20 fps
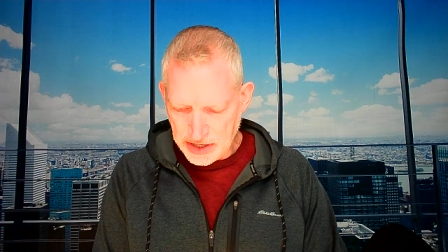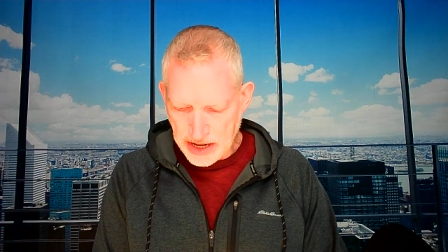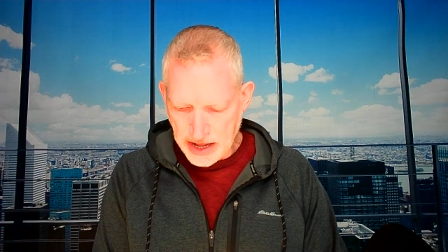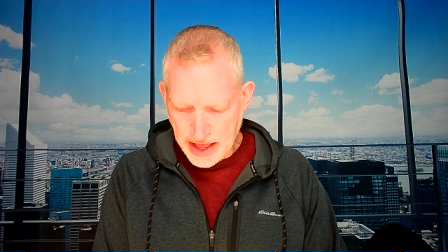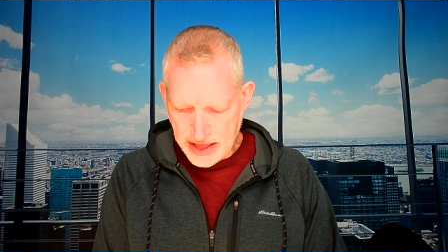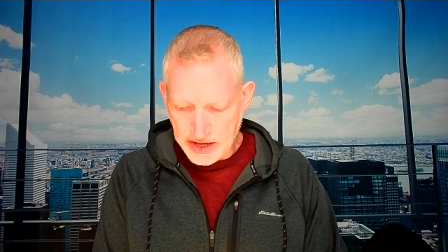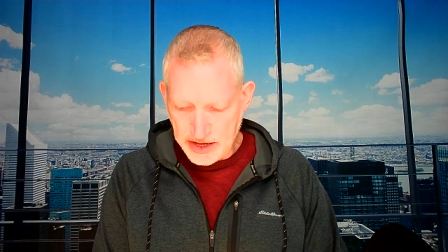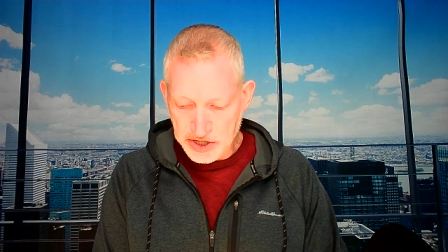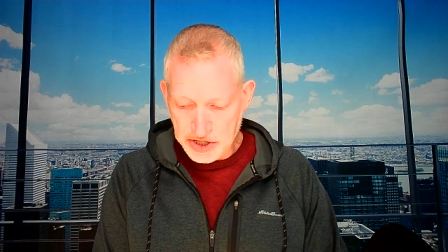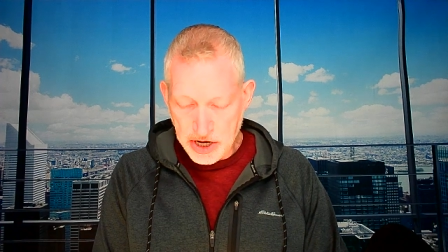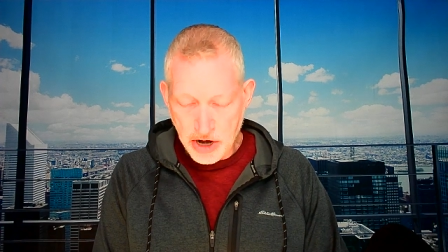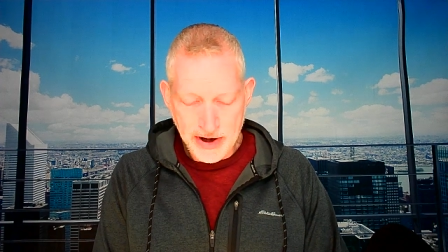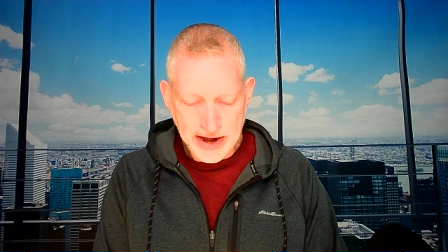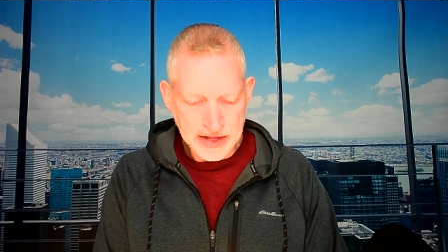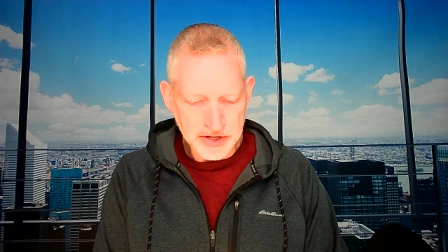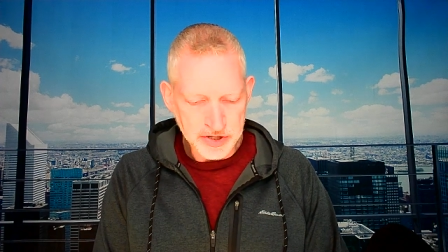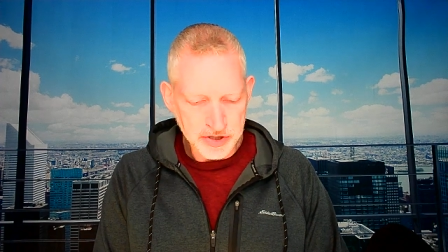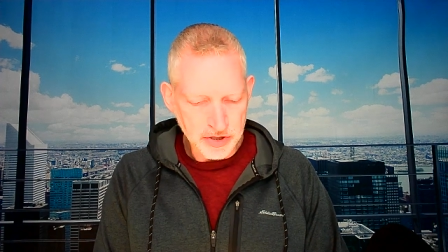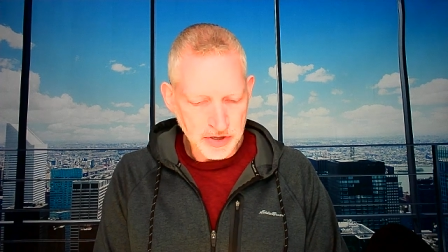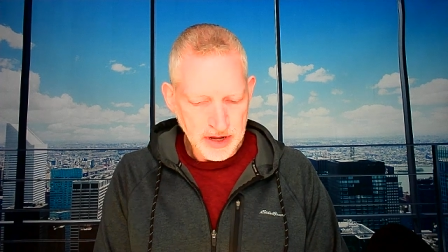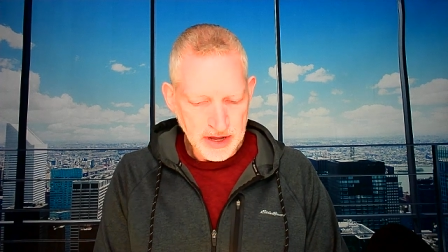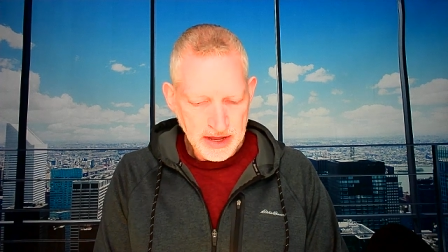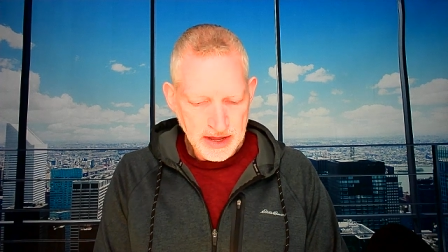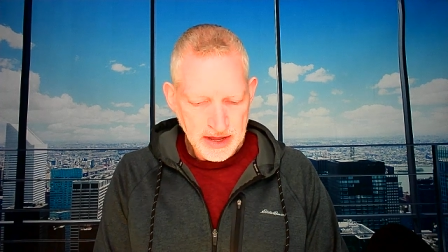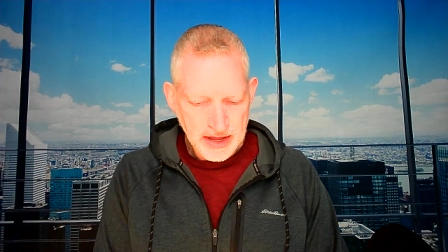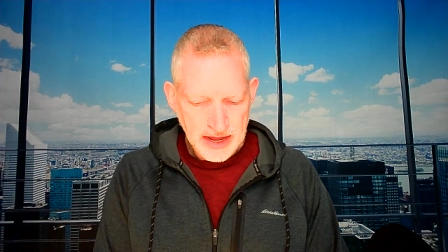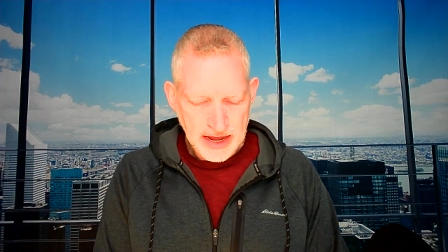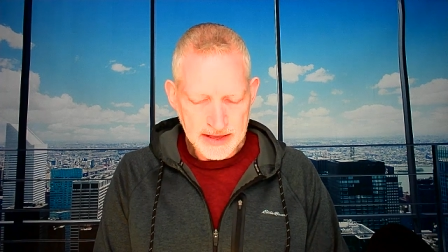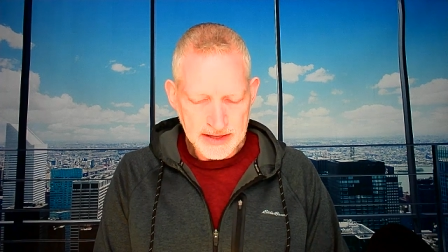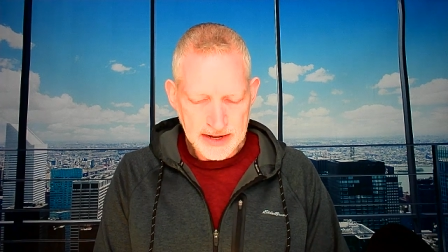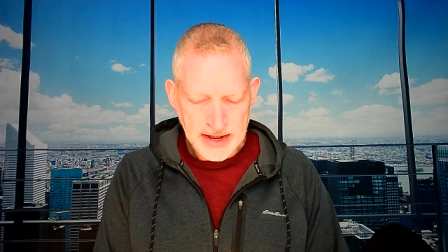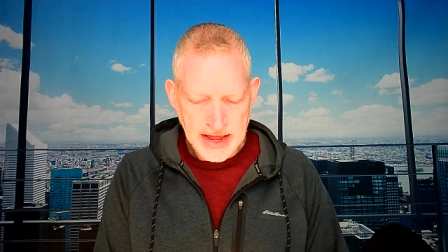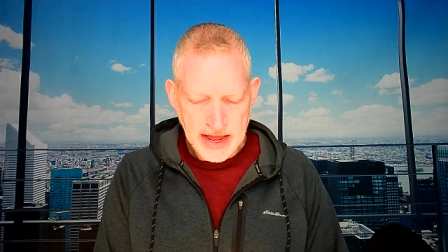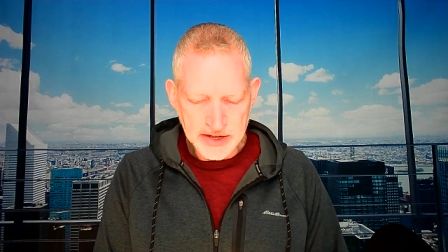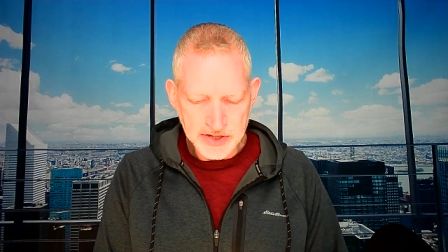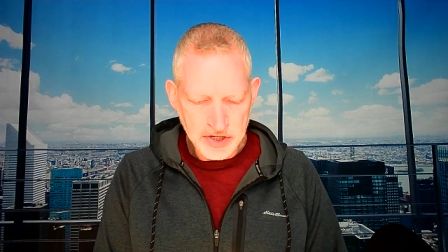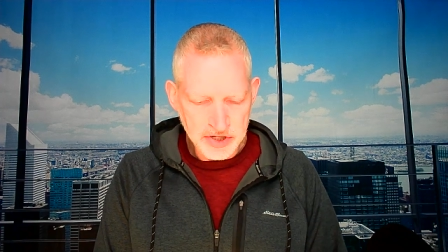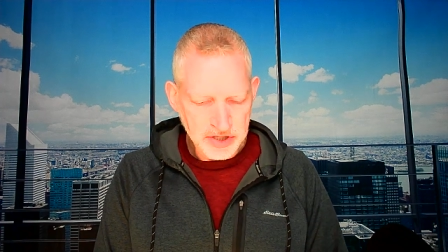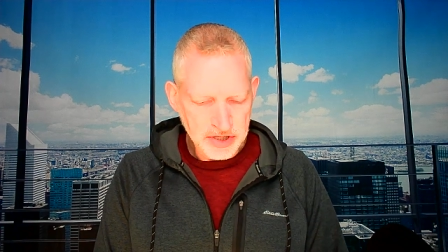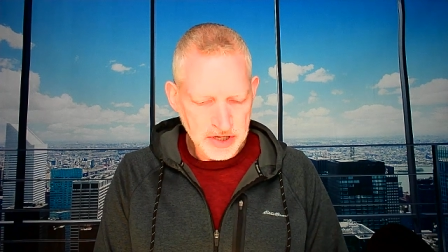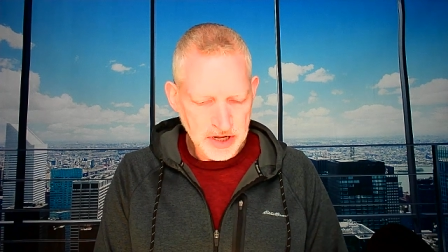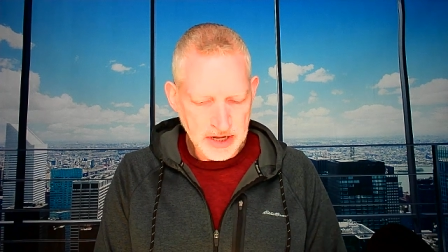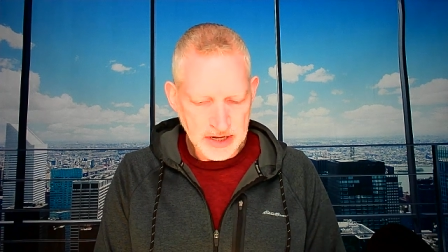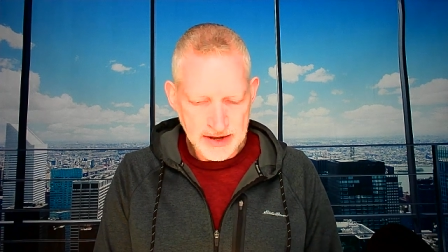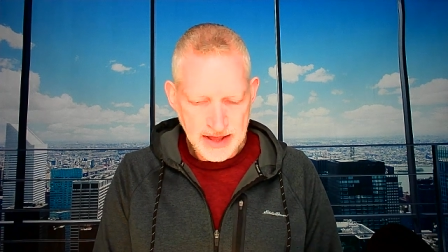is our answer. He that has the son